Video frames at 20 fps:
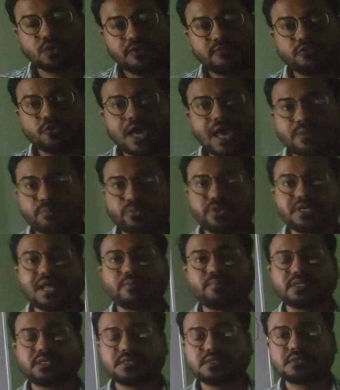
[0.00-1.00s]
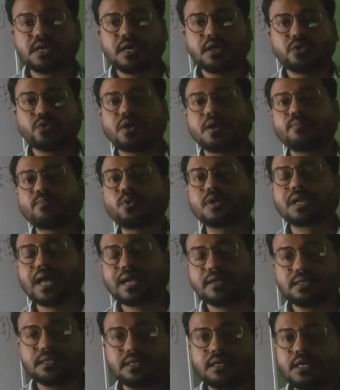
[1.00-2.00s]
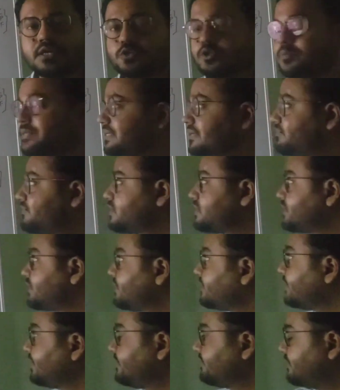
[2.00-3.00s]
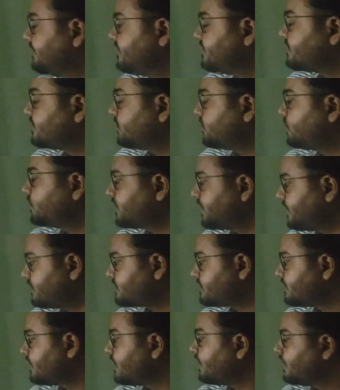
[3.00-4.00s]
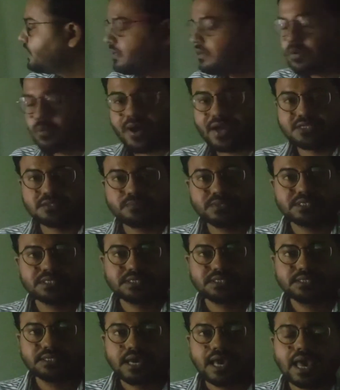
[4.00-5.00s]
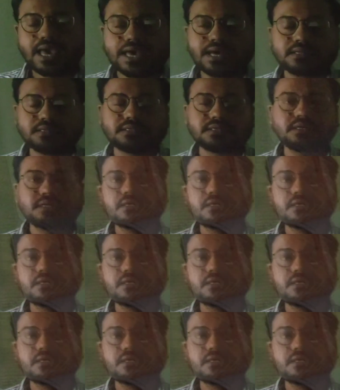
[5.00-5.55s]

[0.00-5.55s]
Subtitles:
if you have prediabetes, you are more likely to be deficient in these two things, vitamin D and